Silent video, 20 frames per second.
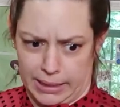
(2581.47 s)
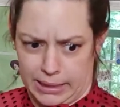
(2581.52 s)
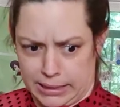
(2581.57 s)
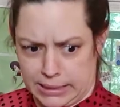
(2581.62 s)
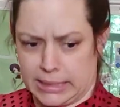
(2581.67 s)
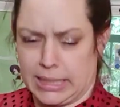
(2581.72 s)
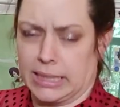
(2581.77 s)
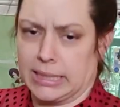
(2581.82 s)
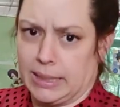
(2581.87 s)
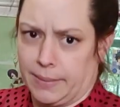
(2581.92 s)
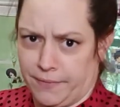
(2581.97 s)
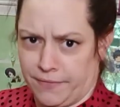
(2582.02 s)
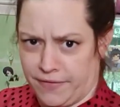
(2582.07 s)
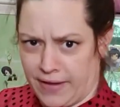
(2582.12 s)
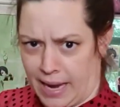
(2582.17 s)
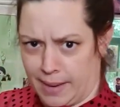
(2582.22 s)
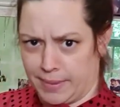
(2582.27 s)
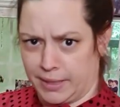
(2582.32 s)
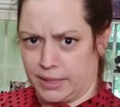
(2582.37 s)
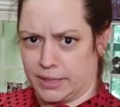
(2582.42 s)
like it's got something
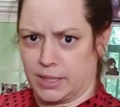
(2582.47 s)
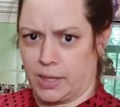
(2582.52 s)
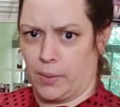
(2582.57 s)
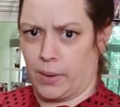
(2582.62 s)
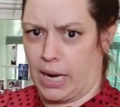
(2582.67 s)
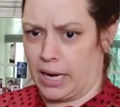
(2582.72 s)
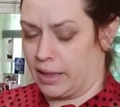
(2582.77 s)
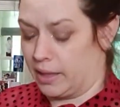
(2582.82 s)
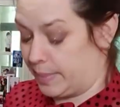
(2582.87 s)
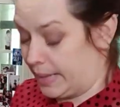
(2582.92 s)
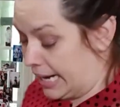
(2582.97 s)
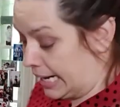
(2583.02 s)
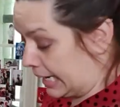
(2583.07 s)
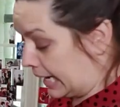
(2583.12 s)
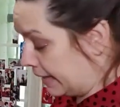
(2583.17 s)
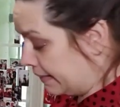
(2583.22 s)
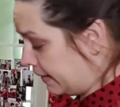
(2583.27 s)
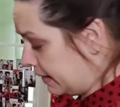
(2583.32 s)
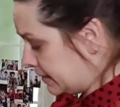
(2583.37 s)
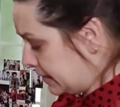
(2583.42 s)
fabulous going on in the back.
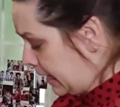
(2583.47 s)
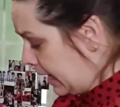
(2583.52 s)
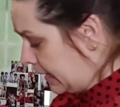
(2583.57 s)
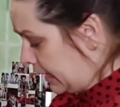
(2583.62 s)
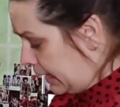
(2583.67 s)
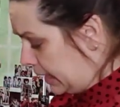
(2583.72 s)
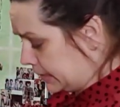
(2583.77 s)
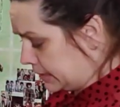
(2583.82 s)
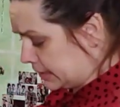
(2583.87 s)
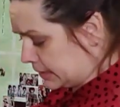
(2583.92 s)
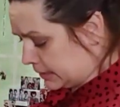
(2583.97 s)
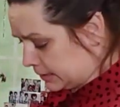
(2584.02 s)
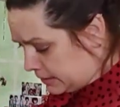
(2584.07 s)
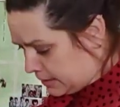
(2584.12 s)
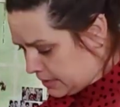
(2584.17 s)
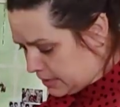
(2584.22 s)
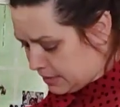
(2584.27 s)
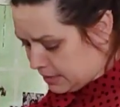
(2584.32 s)
And this, I guess,